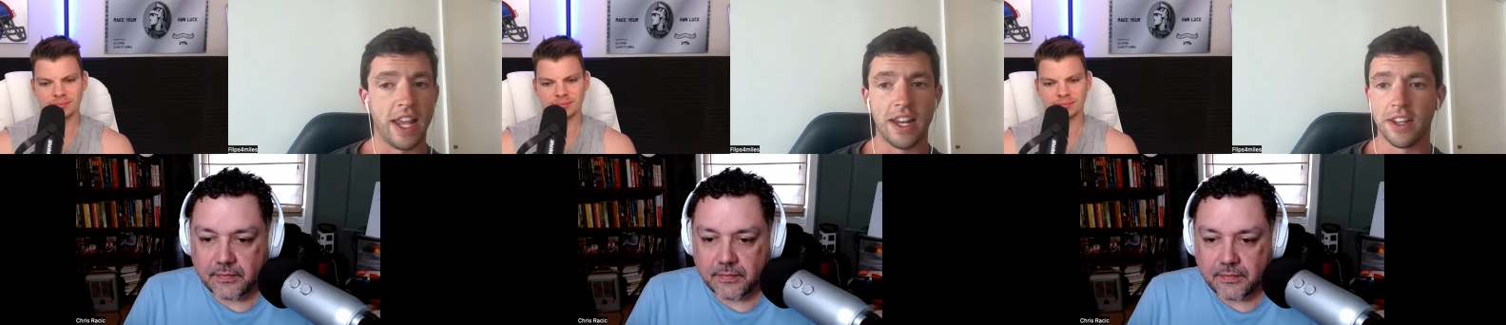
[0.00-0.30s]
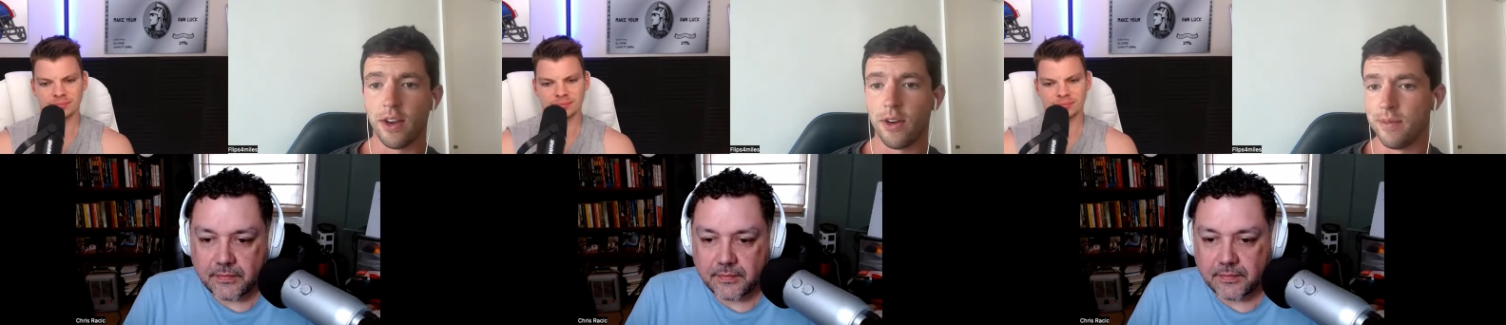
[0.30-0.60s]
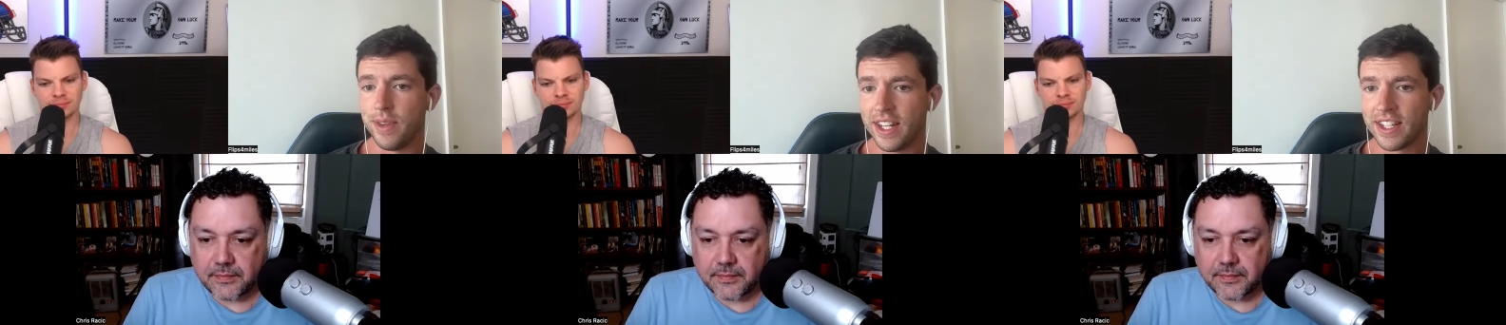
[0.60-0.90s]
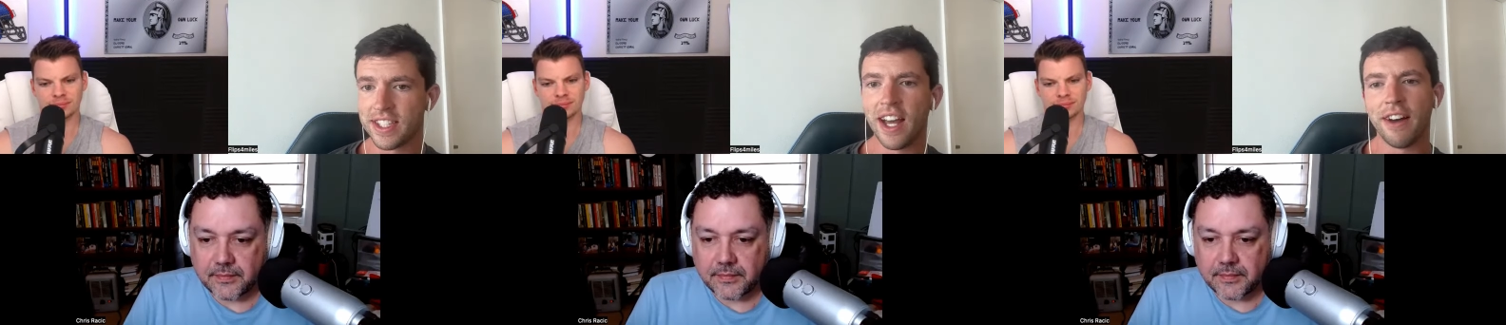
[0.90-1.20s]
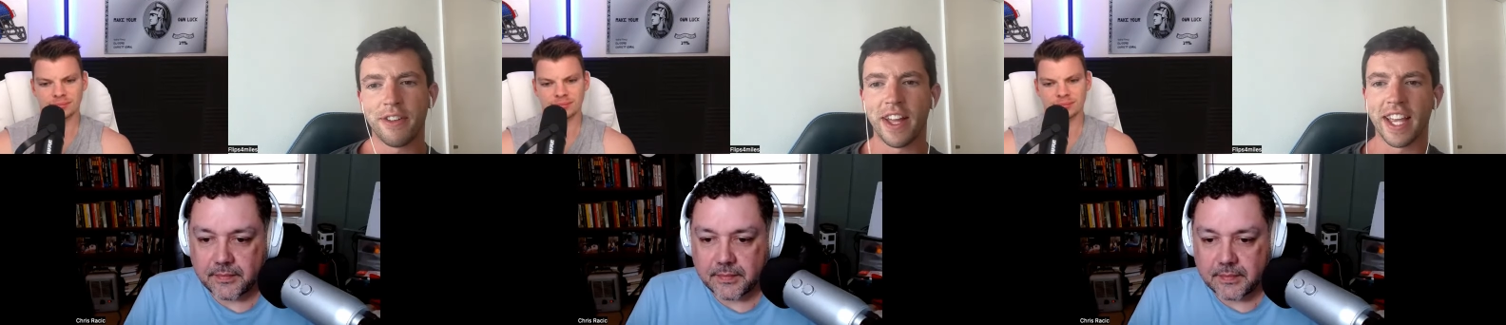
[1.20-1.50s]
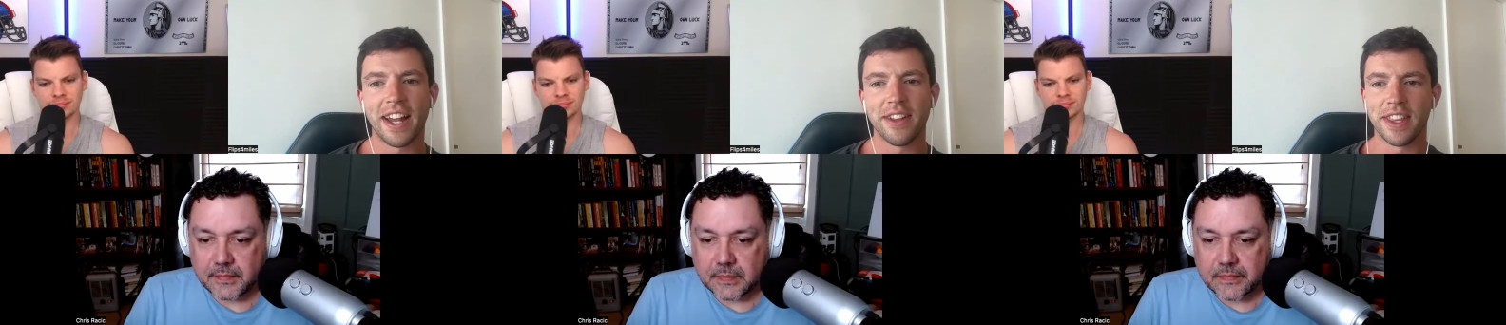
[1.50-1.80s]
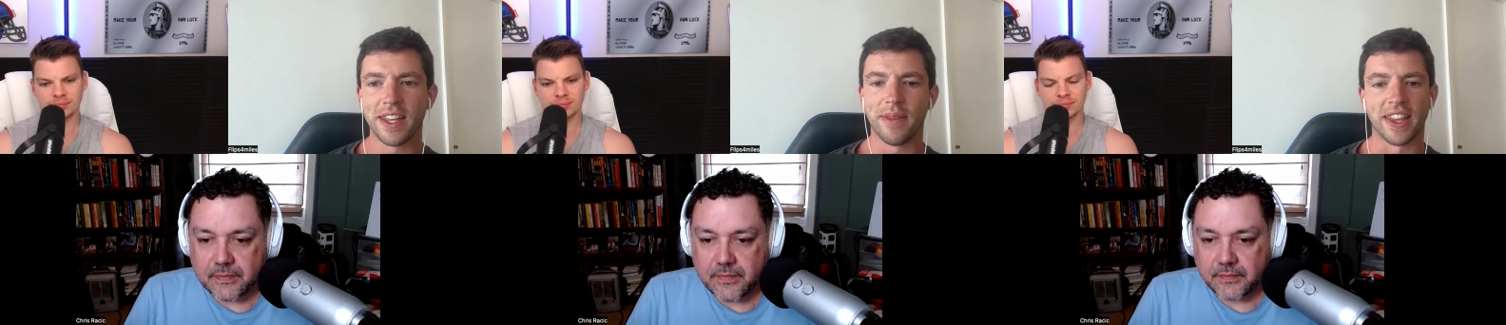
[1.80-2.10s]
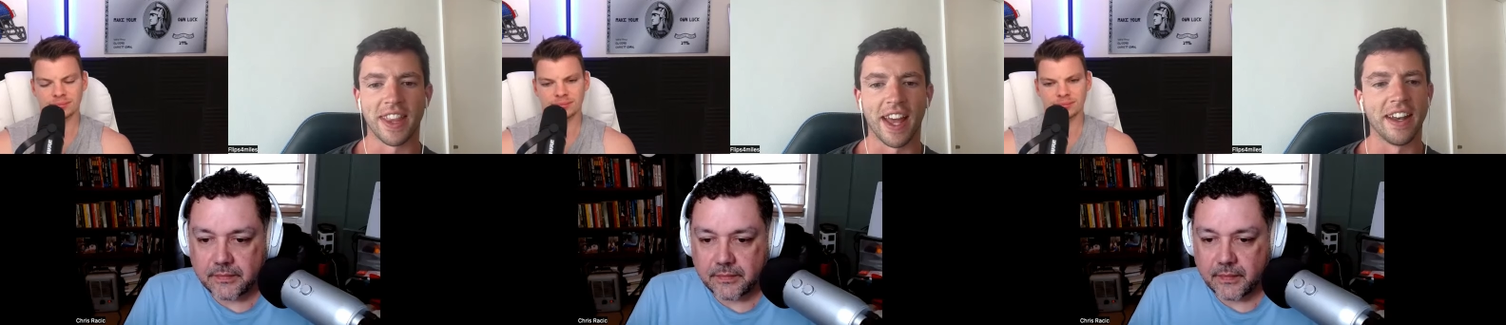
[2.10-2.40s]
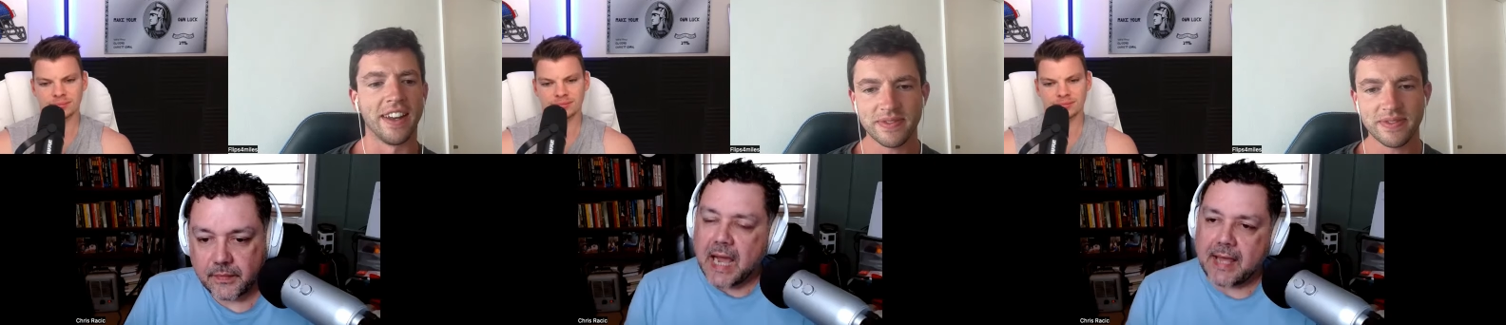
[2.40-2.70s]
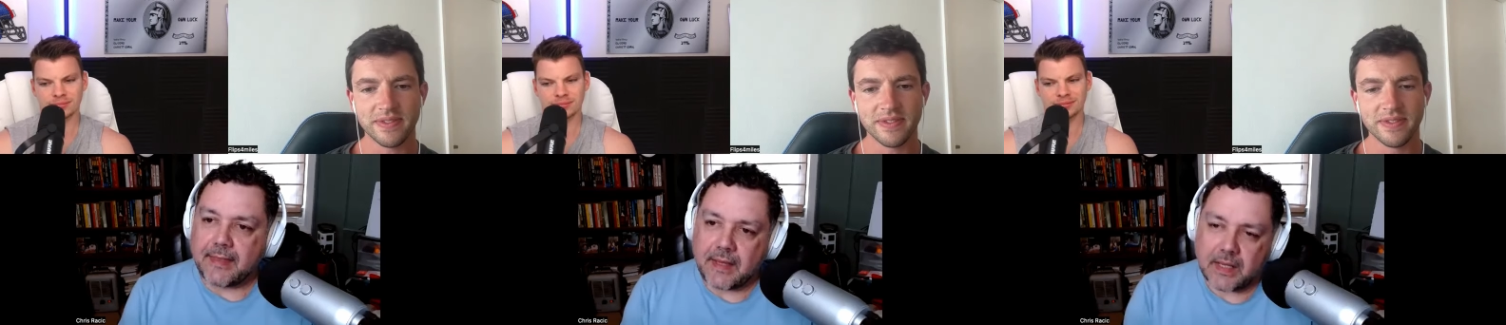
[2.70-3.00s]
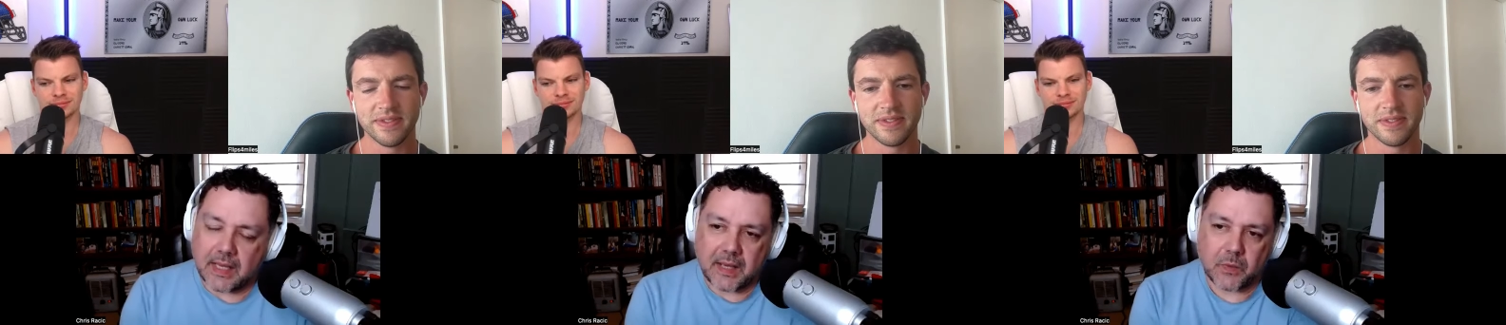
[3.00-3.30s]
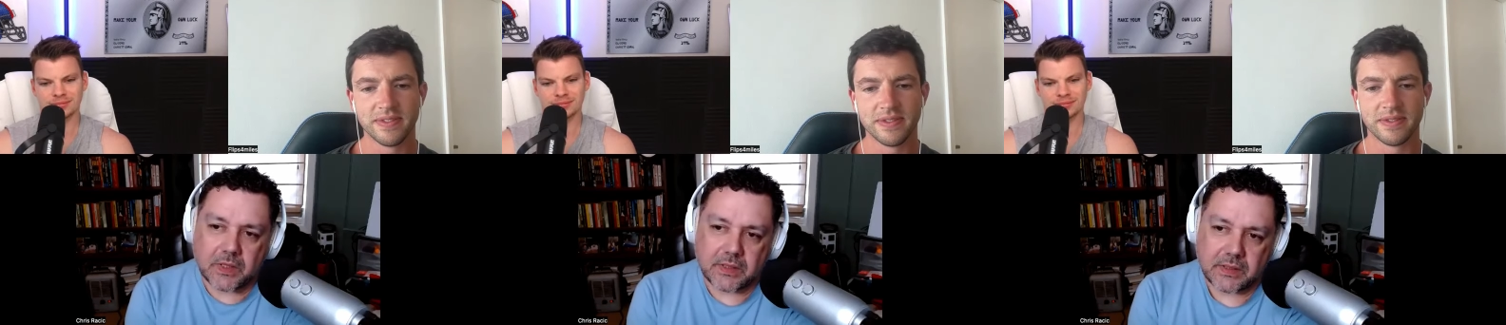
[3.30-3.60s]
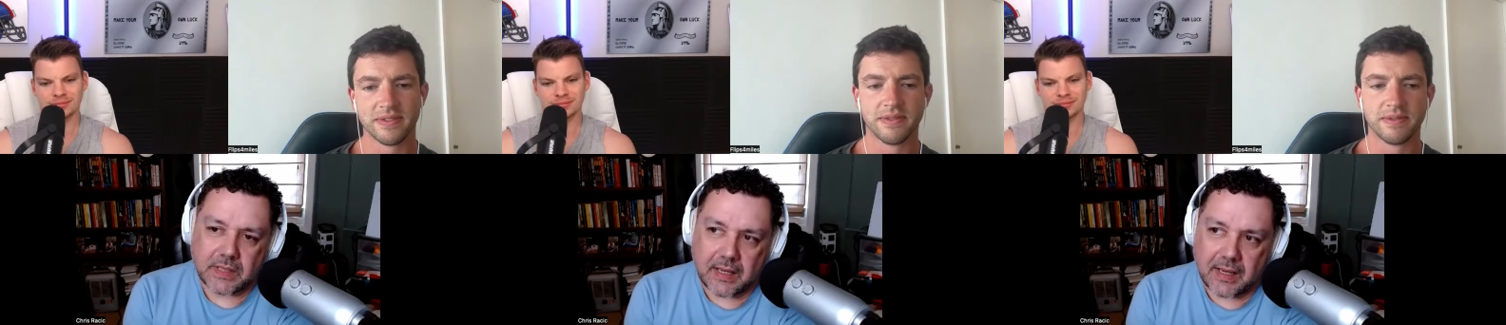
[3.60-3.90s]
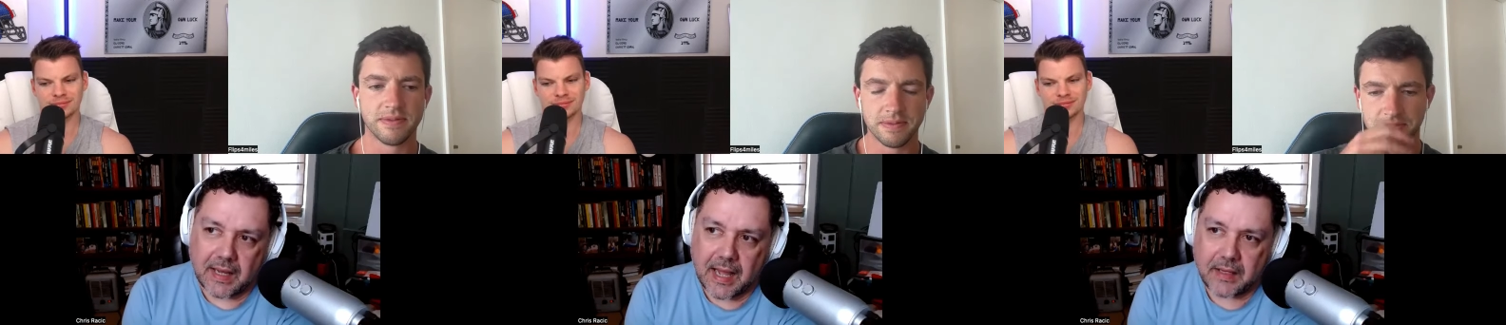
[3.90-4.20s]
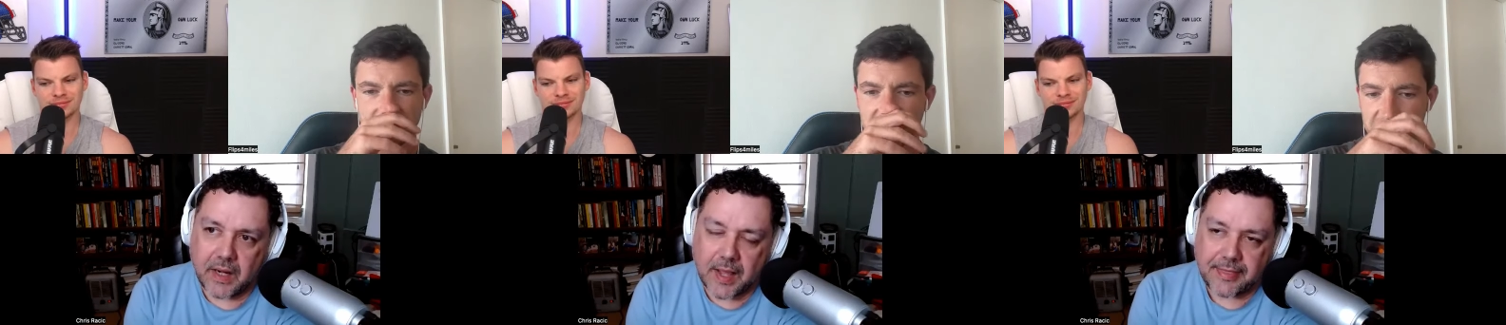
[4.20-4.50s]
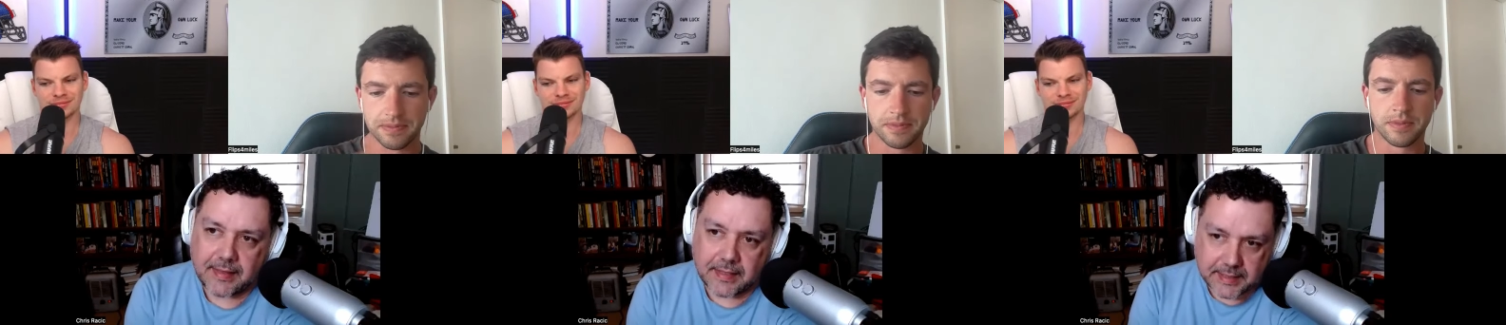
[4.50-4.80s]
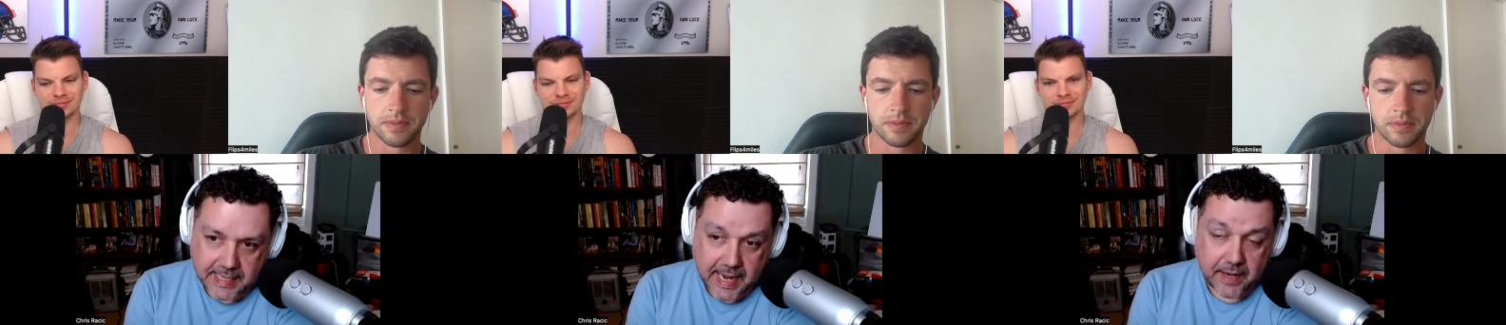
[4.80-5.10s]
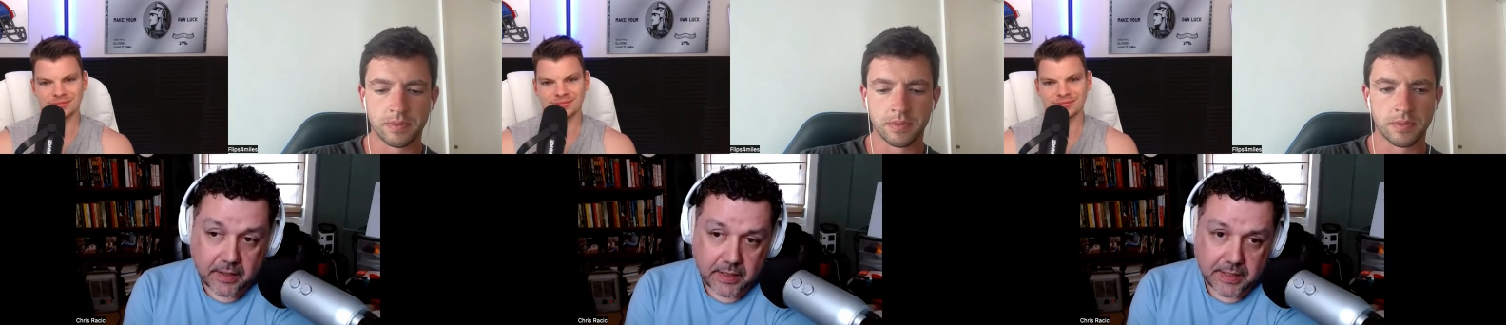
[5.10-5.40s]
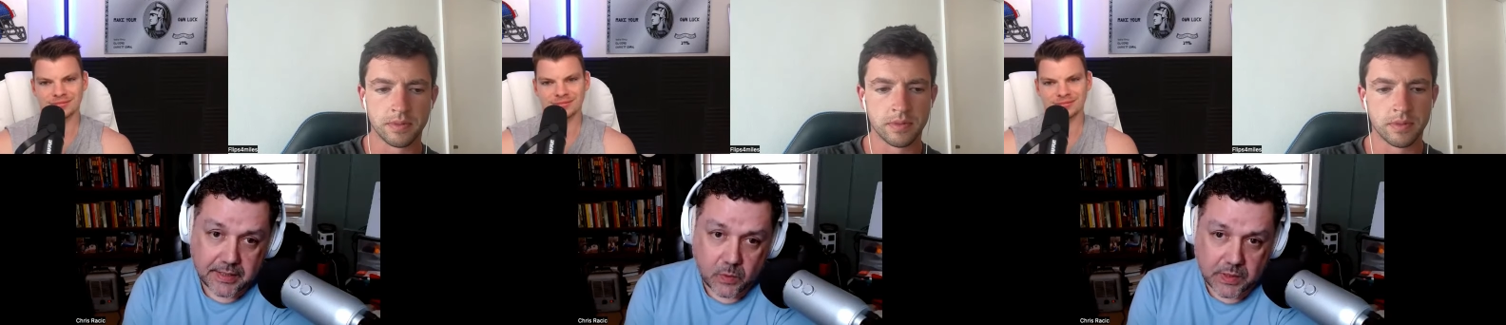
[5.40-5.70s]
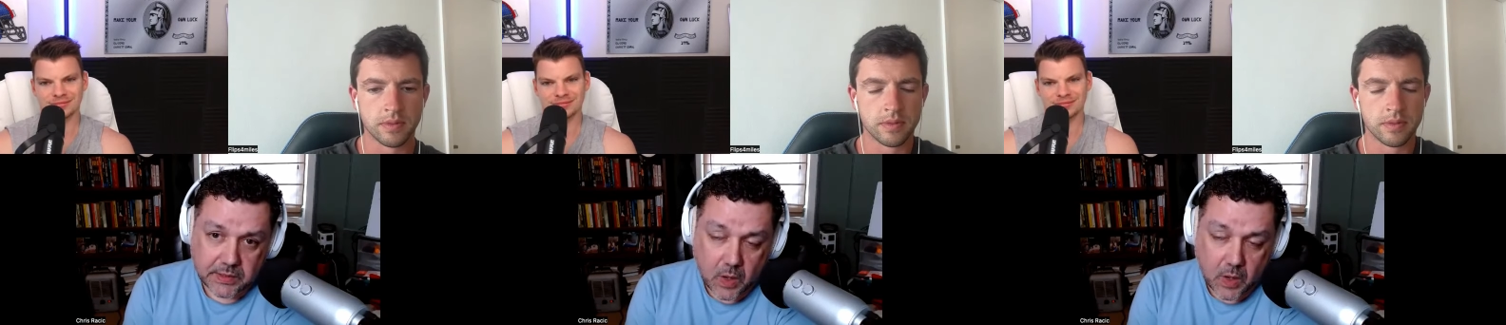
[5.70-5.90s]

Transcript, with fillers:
Speaker 1: and going to meetings enough? Like, how do you think about that?
Speaker 2: I think it, it was, I, you know, I think the desire is, was